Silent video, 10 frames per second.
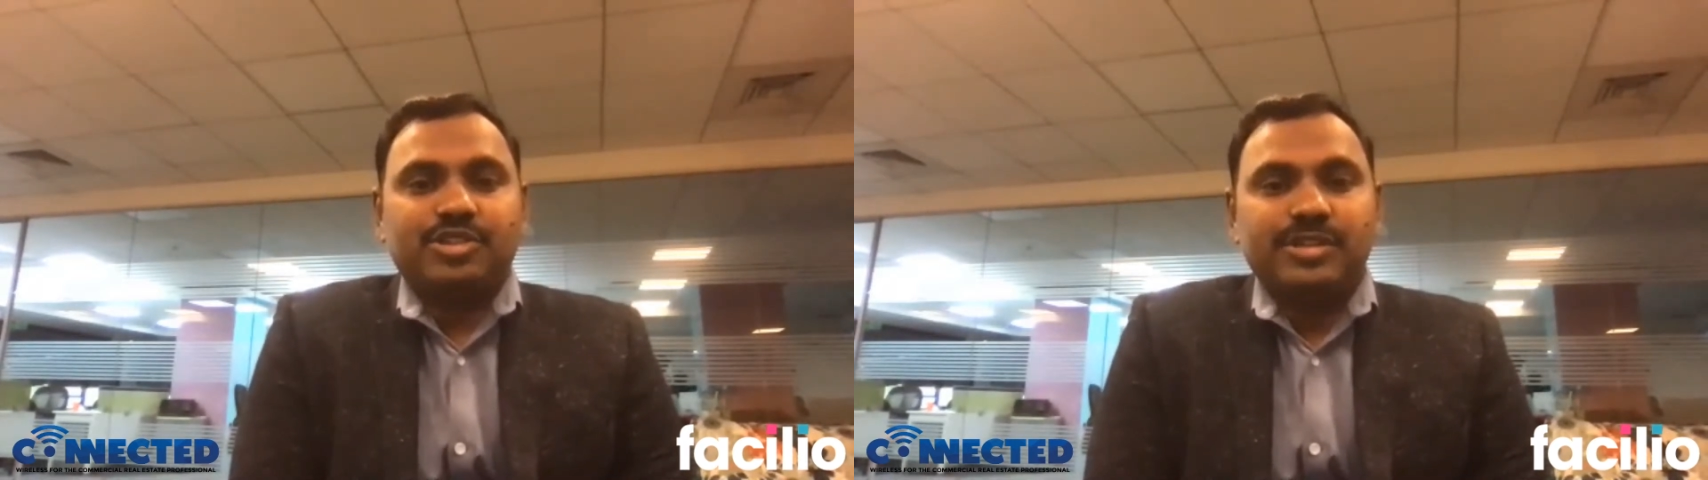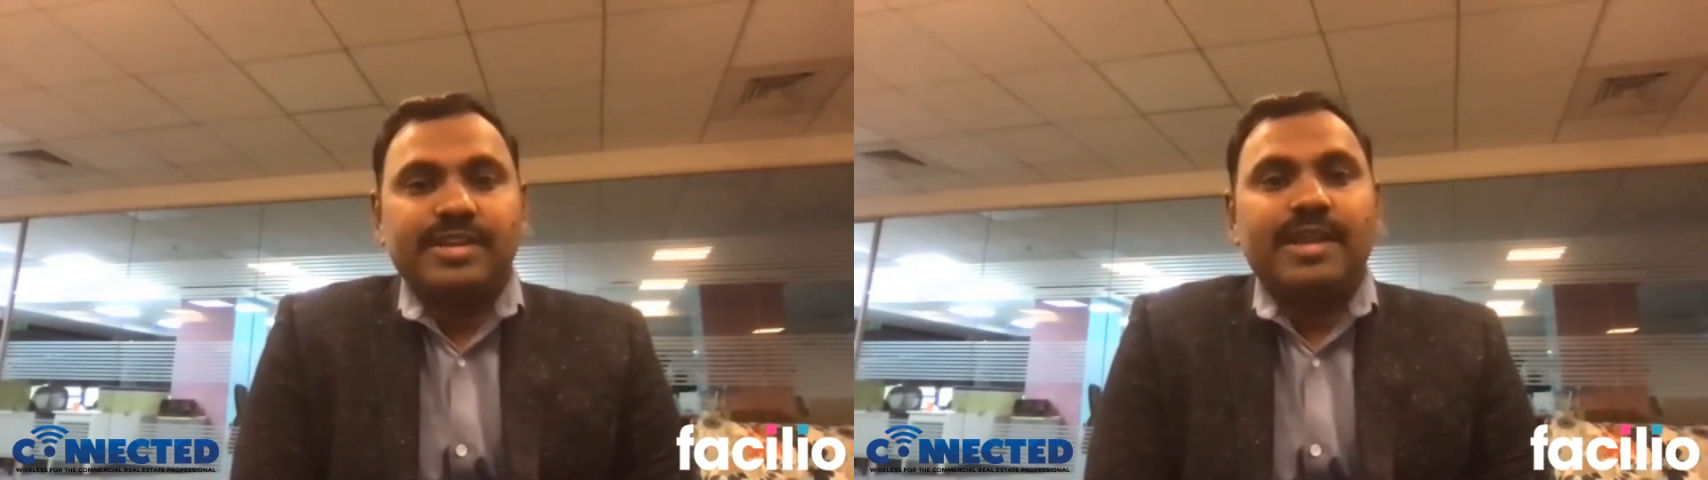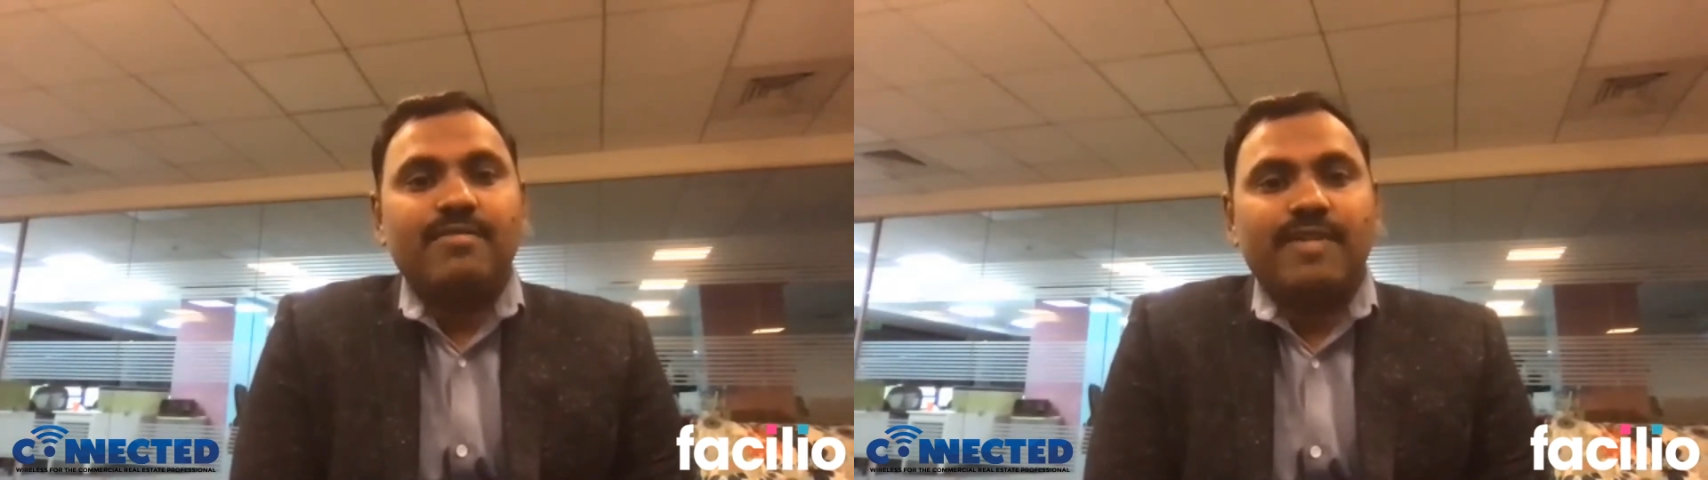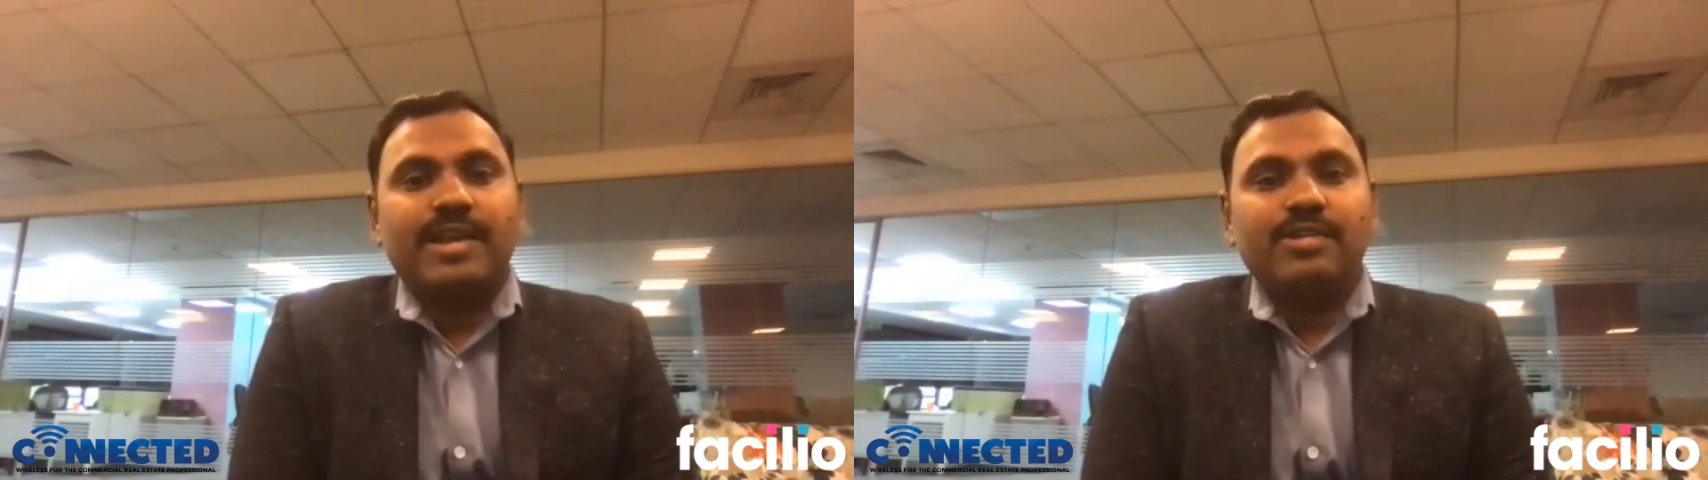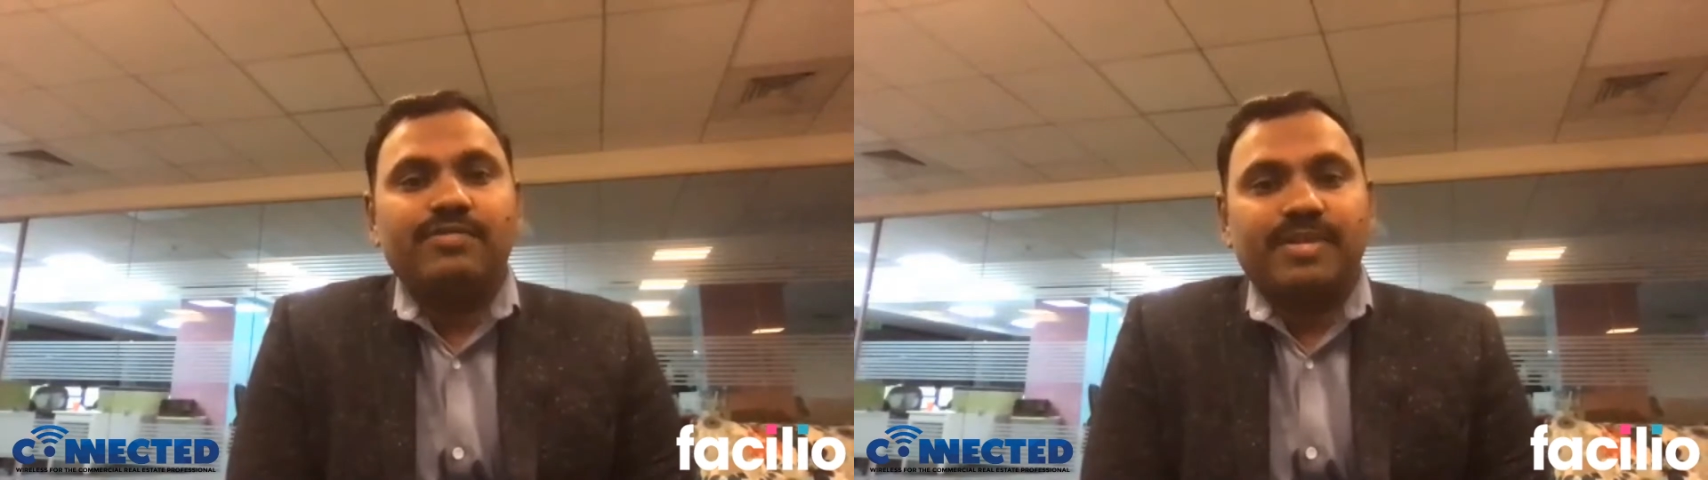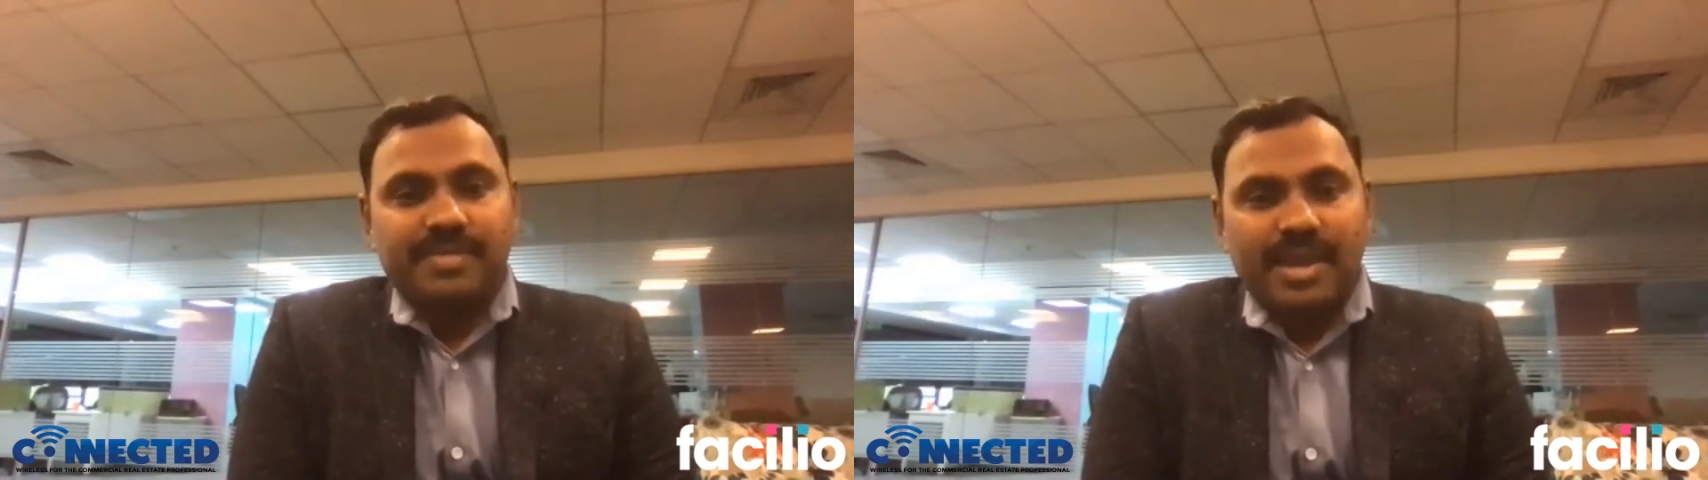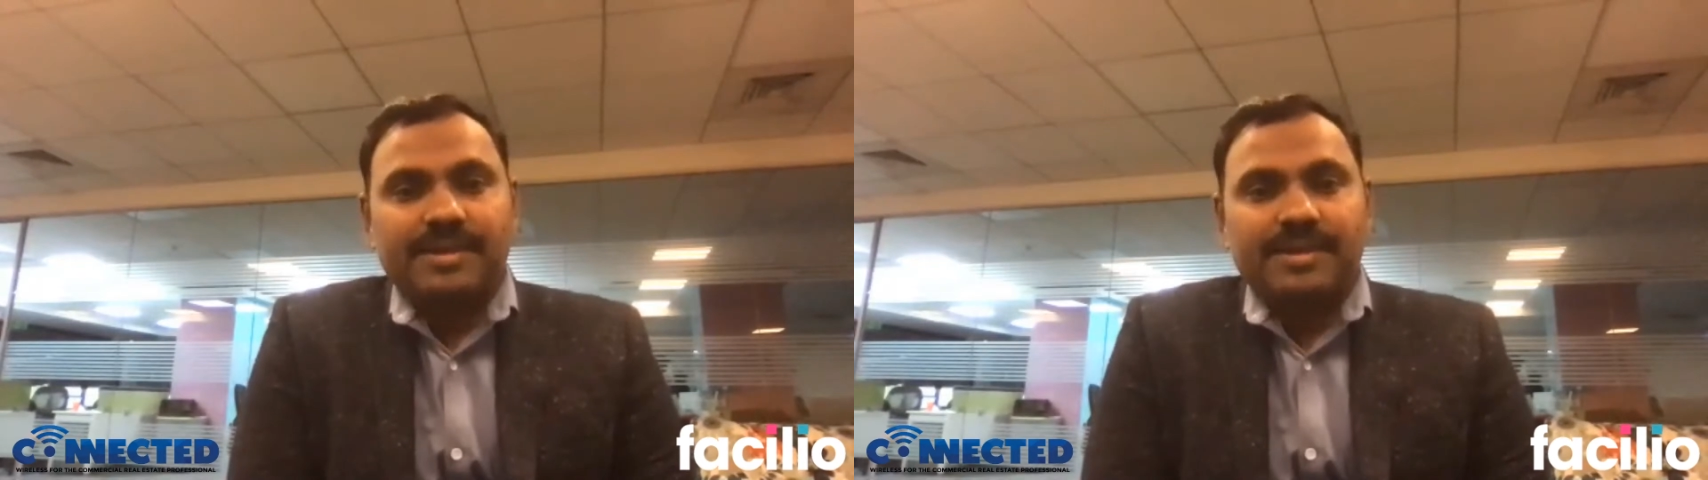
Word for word: to derive value from that.